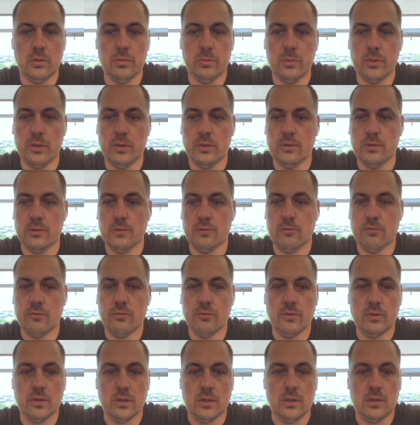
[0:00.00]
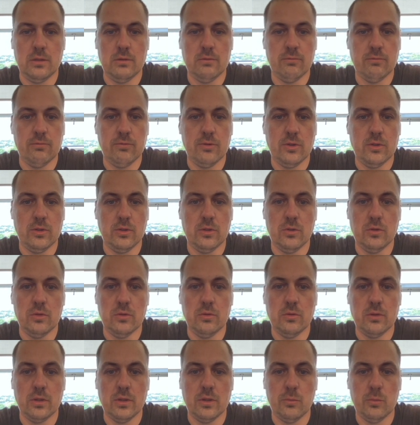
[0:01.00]
bit of
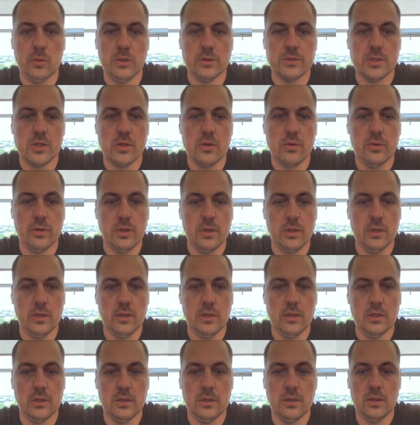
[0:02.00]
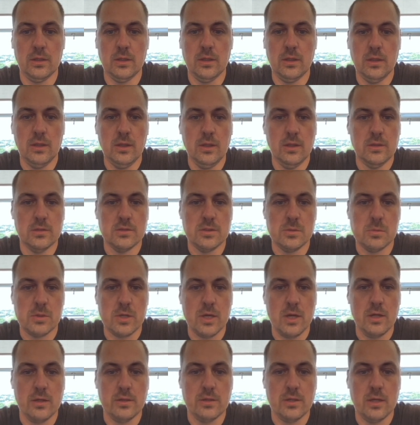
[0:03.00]
info on what's going on, some
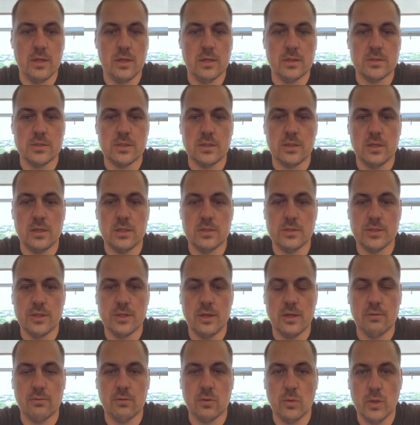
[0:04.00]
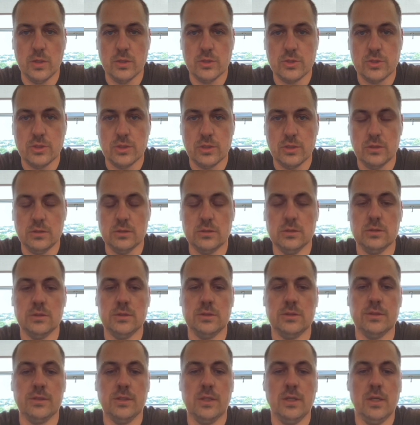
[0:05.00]
contacts in case you have
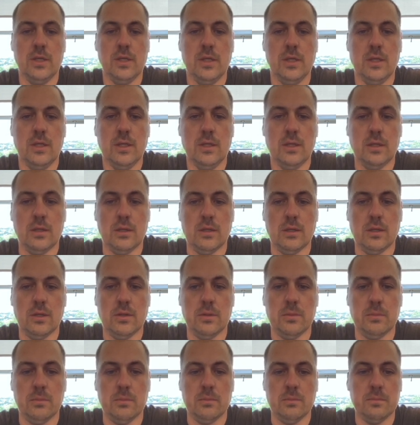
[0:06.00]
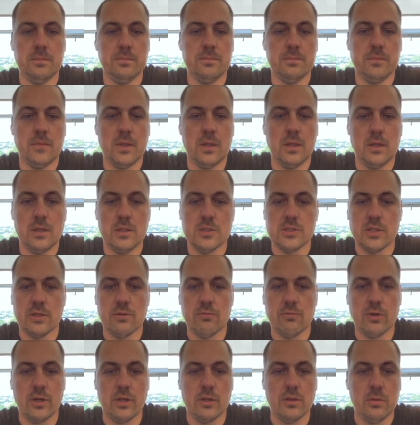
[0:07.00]
questions. In case I
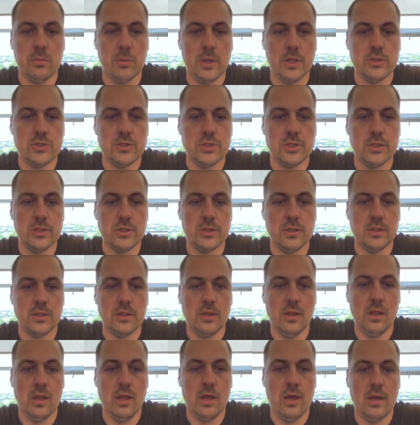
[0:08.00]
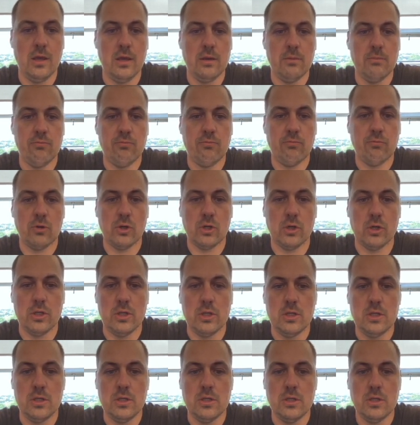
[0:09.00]
forget to mention, Lab
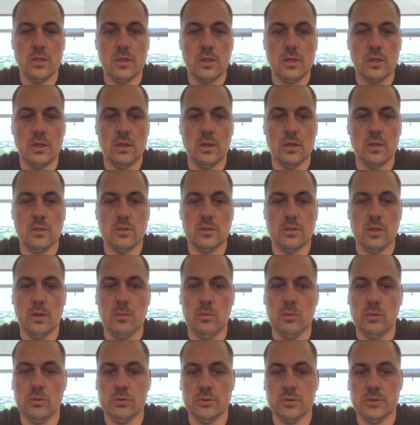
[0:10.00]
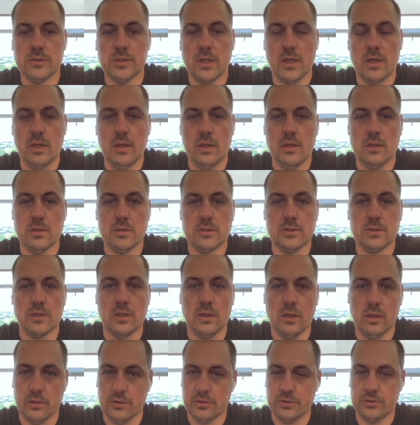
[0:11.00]
3 doubles as the
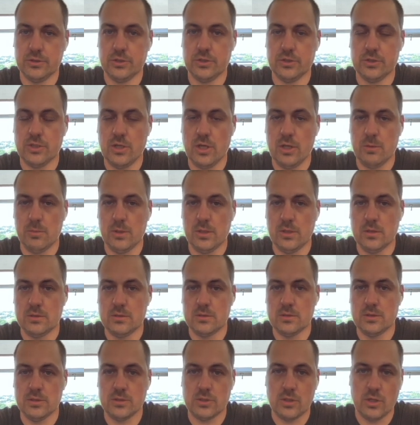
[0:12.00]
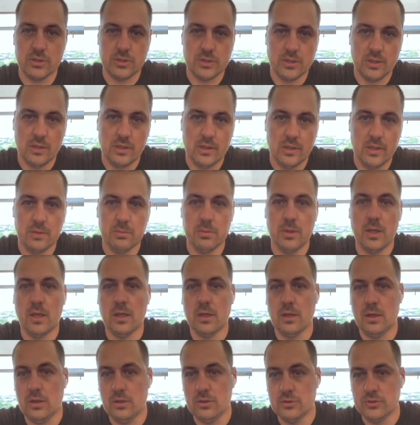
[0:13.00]
literature assignment discussion lab
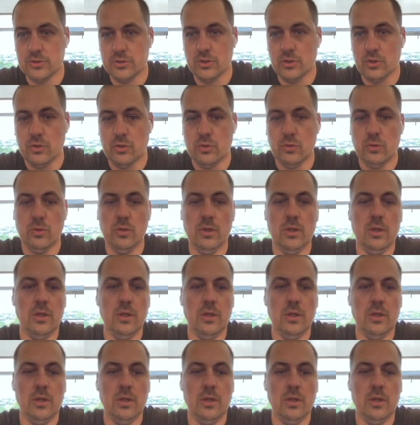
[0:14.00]
and also